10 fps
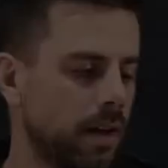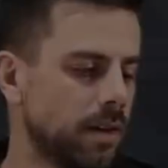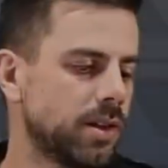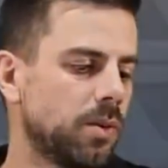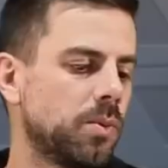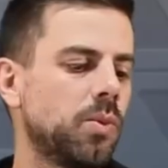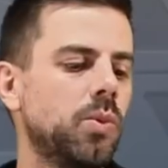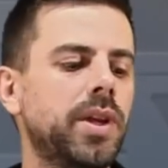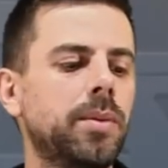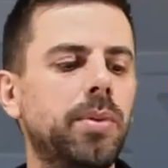So
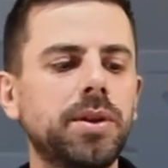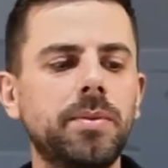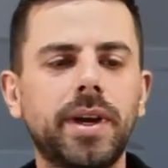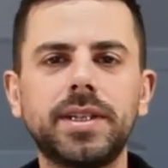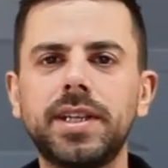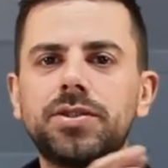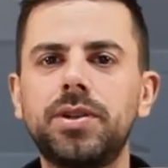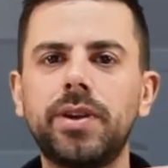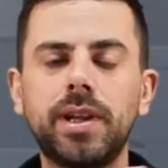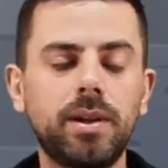with that bottom
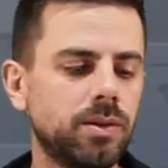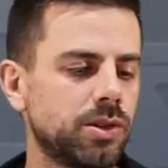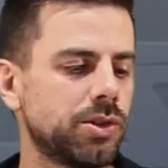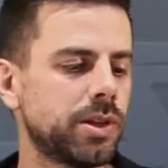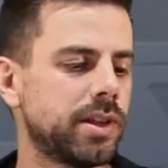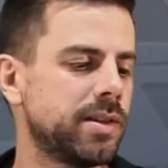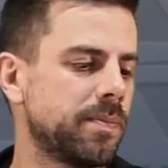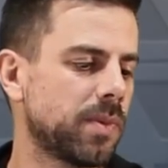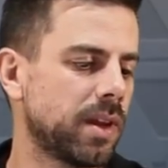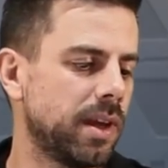accessory rail
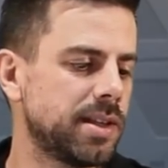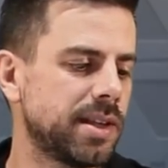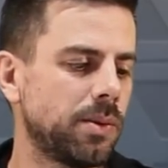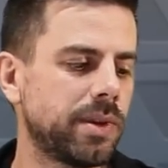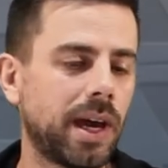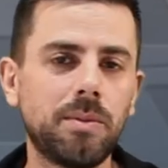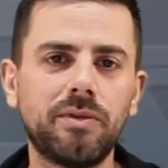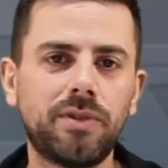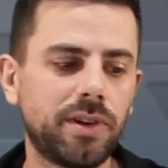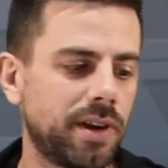sorted, it's now
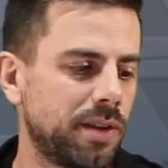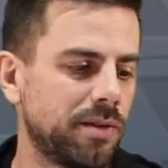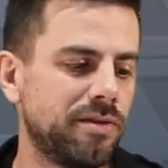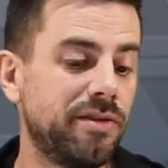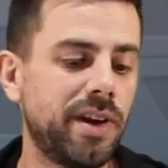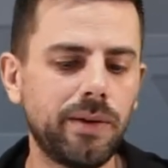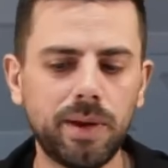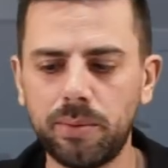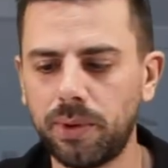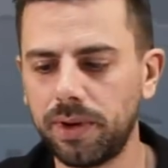time for another very
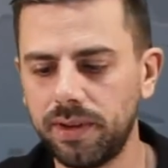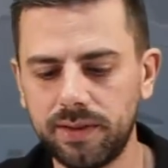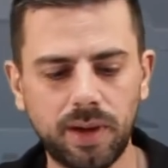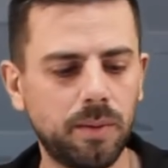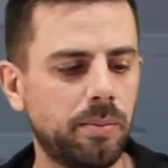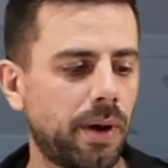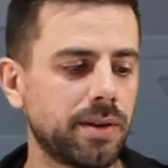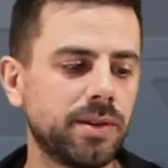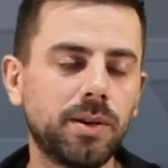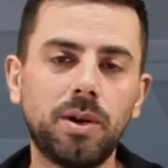important
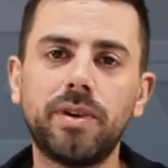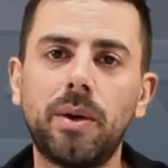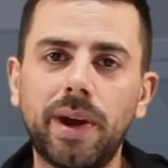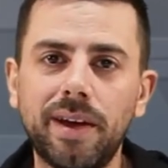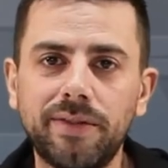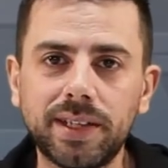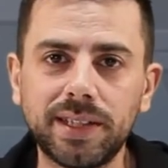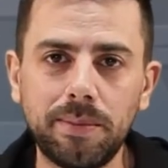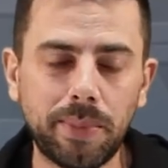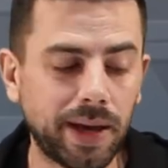part of our FX
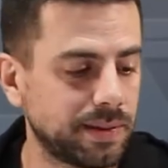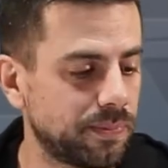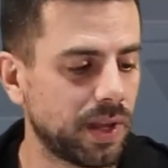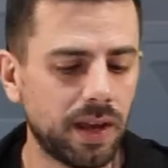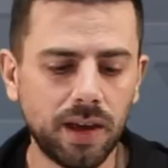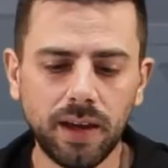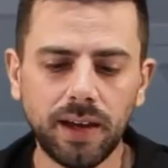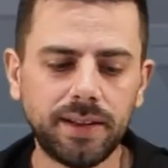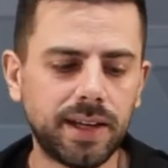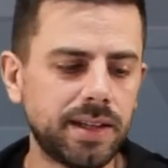impact.
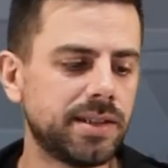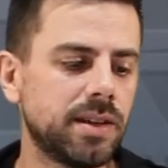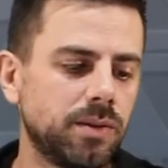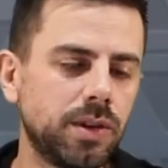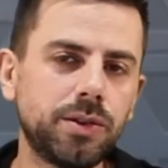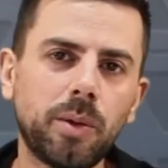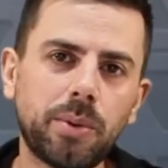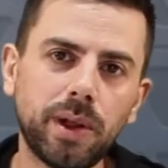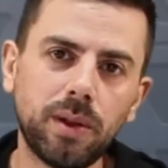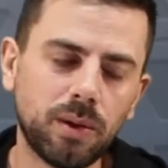And that is the top
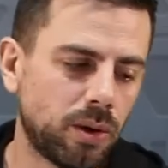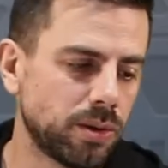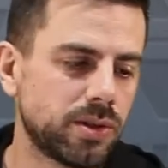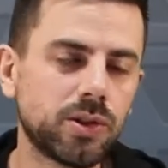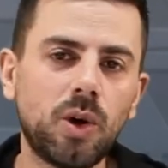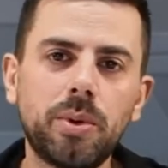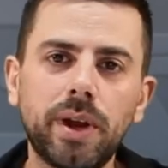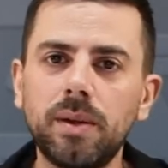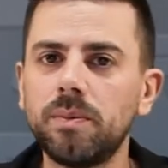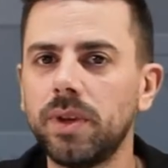rail or the scope
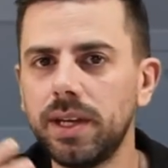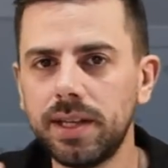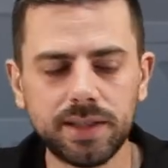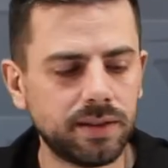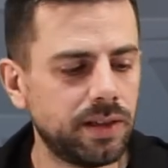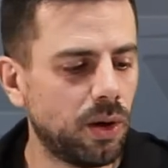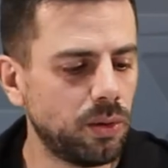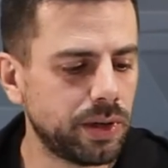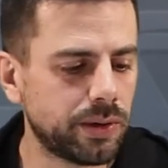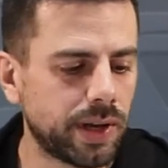rail. It is the
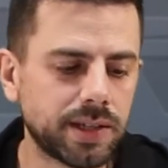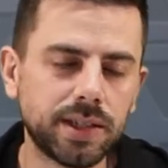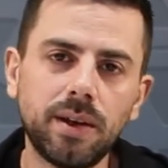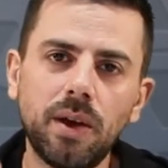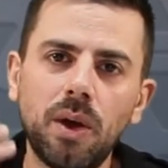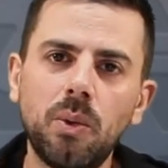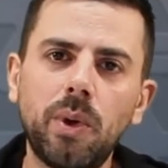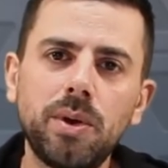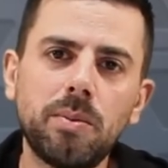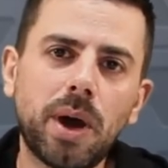only connection
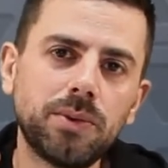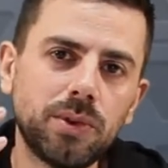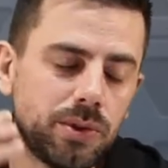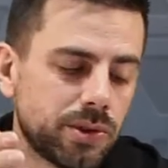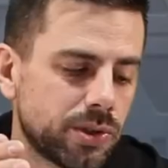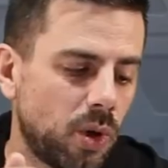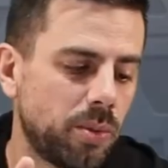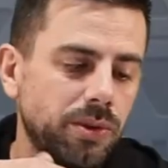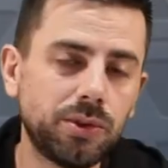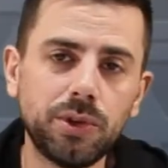where you mount your
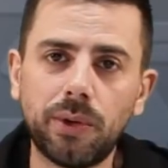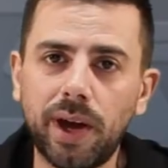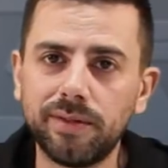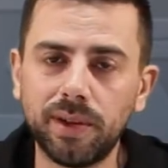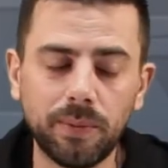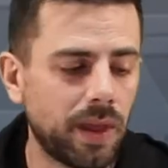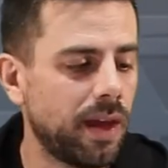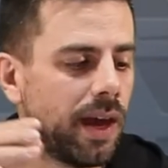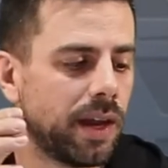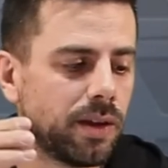scope to your rifle.
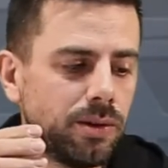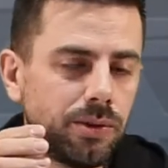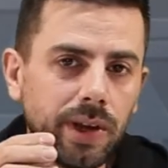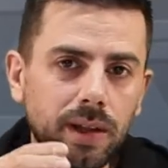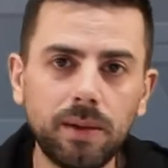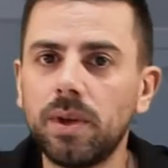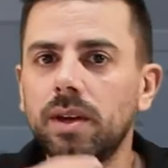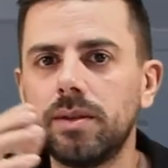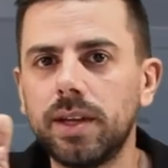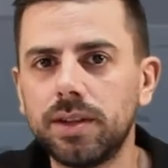And a good rail
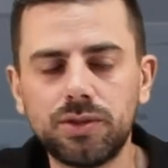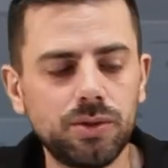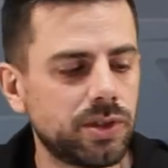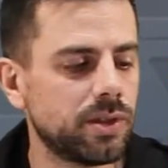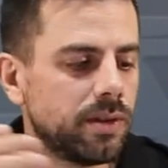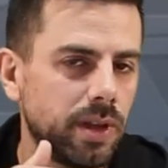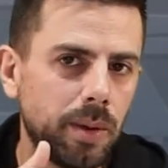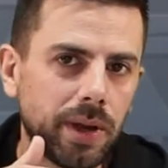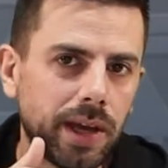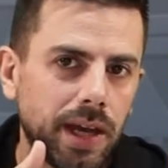that suits the
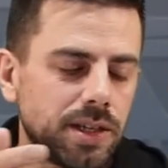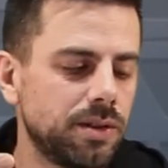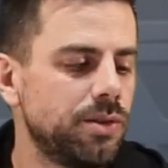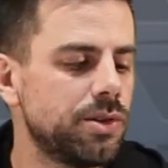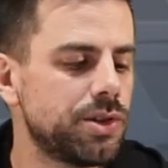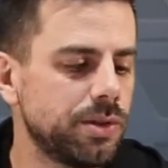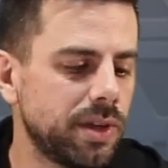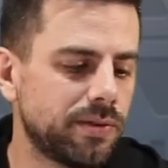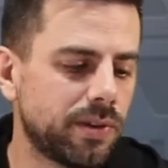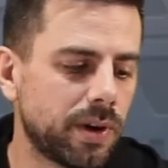application you're
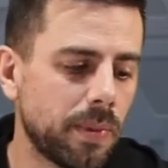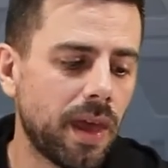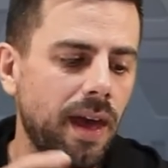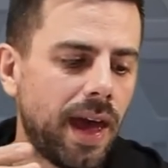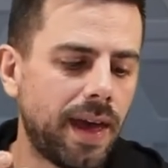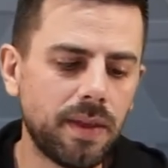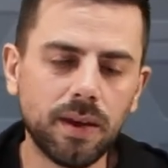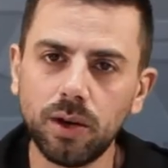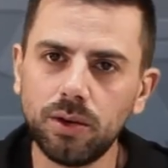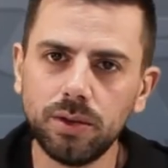shooting for,
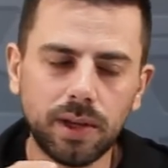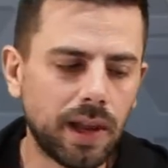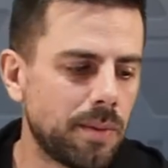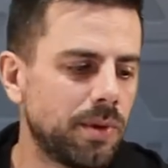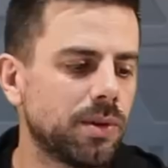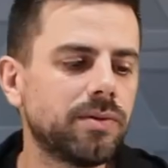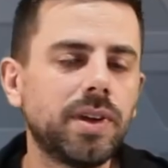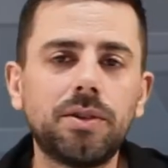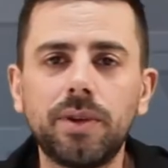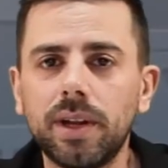and a good alignment of
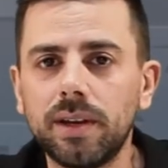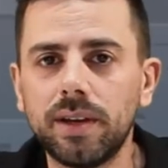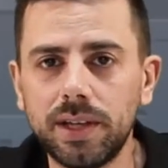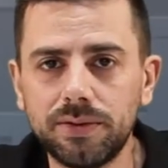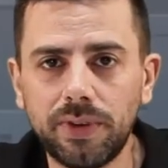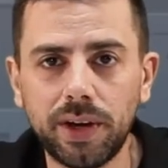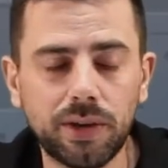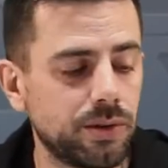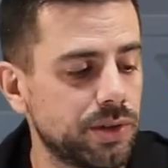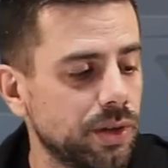that rail is very
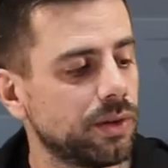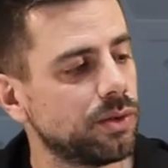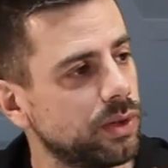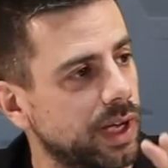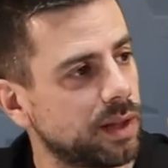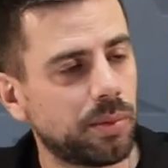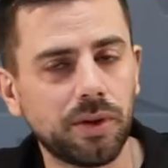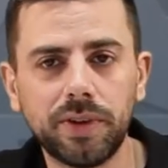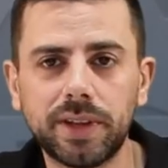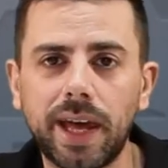crucial to get
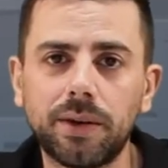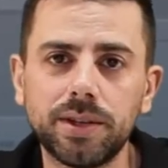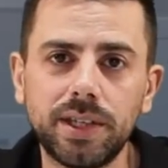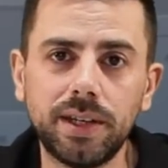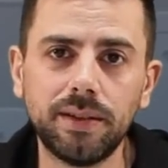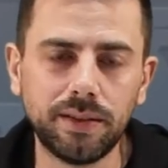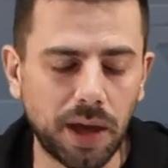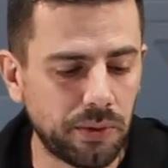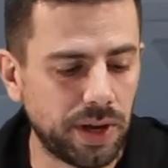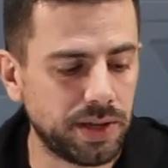perfect accuracy
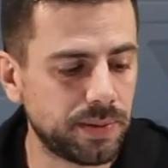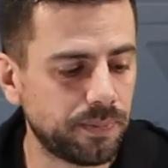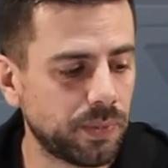downrange.